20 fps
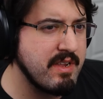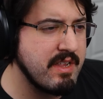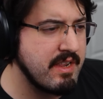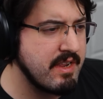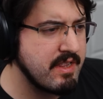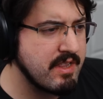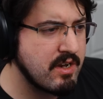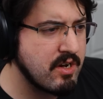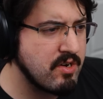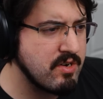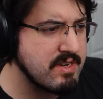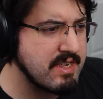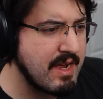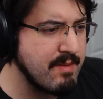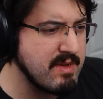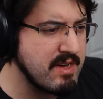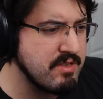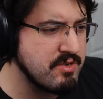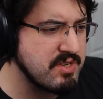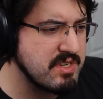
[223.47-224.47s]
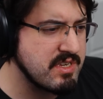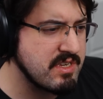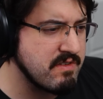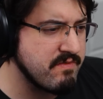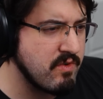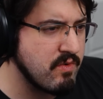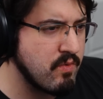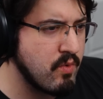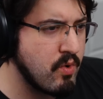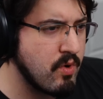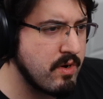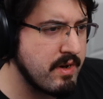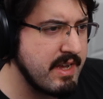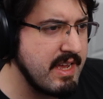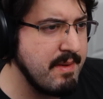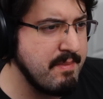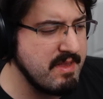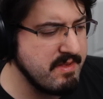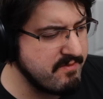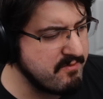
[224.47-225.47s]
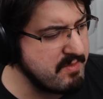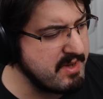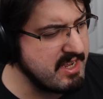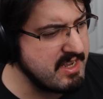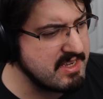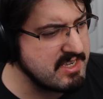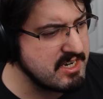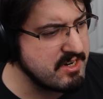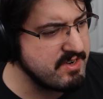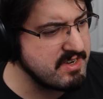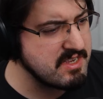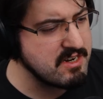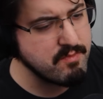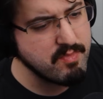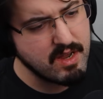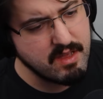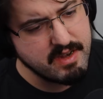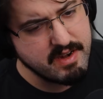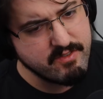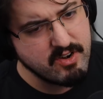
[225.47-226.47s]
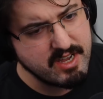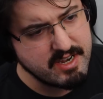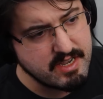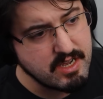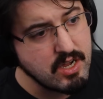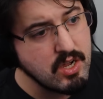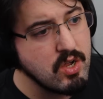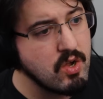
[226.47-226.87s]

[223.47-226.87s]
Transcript: and in the current timeline there's a civil war keeping them from getting serious, it'll probably never end.